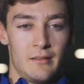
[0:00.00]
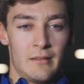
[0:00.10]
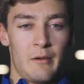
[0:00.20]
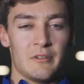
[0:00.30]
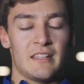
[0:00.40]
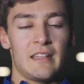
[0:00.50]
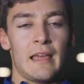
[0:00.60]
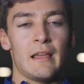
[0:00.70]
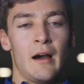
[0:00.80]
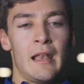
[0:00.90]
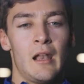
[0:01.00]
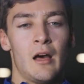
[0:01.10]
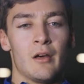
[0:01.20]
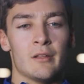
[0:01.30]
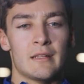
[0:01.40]
That was a day I
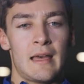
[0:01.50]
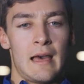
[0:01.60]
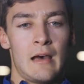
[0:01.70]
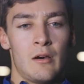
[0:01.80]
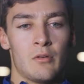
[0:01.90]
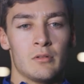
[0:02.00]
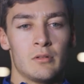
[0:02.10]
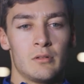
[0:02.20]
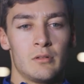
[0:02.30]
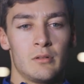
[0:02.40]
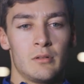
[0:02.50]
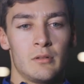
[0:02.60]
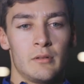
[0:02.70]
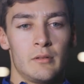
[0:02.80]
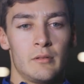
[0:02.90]
learned how
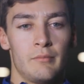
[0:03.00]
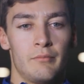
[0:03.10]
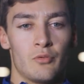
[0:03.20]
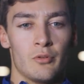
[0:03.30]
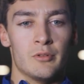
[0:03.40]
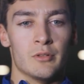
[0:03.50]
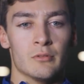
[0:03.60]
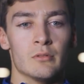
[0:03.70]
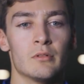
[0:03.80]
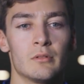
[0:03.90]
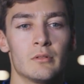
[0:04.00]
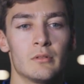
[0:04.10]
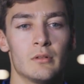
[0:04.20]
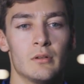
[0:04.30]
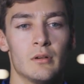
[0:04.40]
brutal
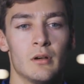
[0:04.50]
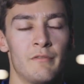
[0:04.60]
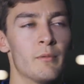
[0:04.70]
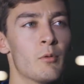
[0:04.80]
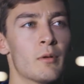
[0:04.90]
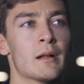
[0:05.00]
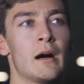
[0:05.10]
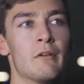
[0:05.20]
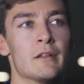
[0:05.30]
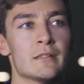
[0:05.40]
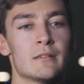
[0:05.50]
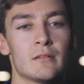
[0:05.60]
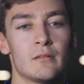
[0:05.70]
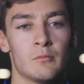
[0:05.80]
a Formula One car is.